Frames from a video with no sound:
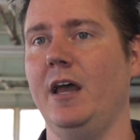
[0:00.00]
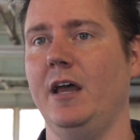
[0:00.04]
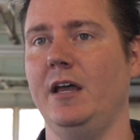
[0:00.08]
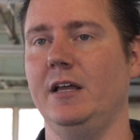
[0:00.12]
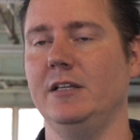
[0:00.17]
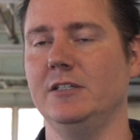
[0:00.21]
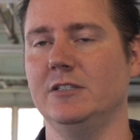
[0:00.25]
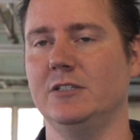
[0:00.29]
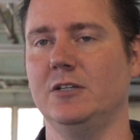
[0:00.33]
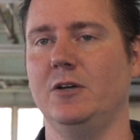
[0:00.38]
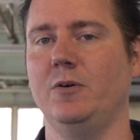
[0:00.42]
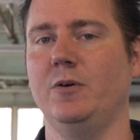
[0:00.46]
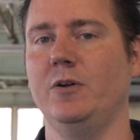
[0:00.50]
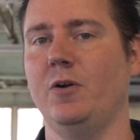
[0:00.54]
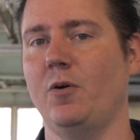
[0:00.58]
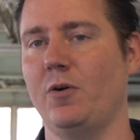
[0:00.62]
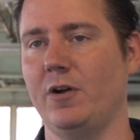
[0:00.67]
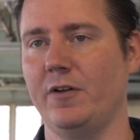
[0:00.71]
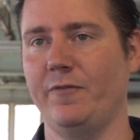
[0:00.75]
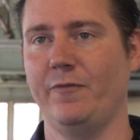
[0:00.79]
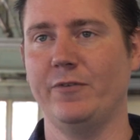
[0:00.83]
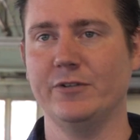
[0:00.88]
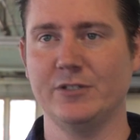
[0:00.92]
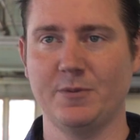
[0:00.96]
And so in
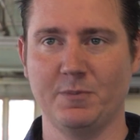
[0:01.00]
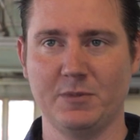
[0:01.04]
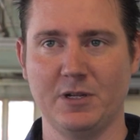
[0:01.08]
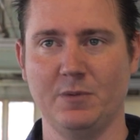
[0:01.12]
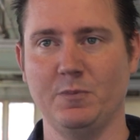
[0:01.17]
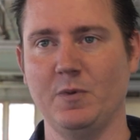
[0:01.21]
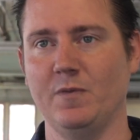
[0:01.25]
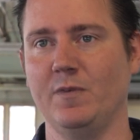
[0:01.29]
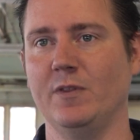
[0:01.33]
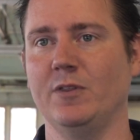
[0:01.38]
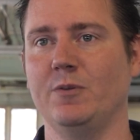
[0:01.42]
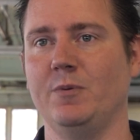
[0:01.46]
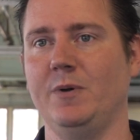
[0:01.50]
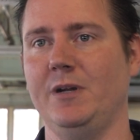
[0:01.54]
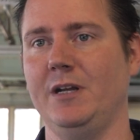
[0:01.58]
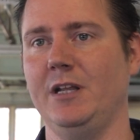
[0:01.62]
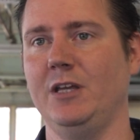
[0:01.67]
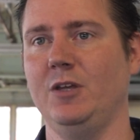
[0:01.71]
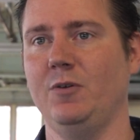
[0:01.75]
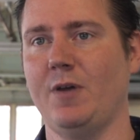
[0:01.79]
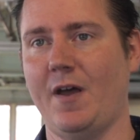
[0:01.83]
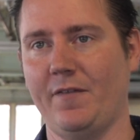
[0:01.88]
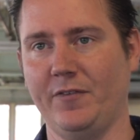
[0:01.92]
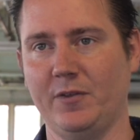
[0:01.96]
order for something to move in
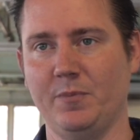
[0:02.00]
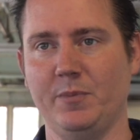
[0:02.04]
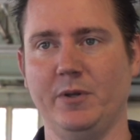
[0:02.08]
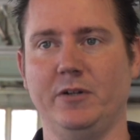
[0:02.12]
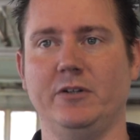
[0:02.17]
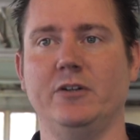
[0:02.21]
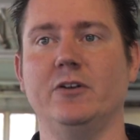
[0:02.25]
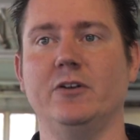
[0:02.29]
3D, you have to build